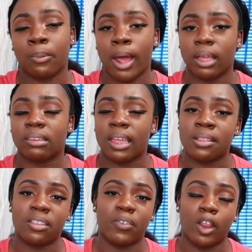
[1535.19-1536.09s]
products
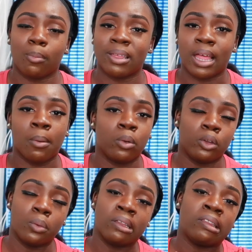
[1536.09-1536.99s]
in this video because i will
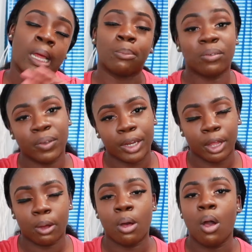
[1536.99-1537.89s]
do a separate
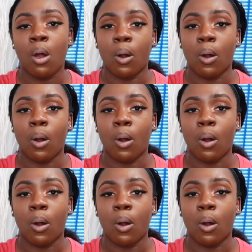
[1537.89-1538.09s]
video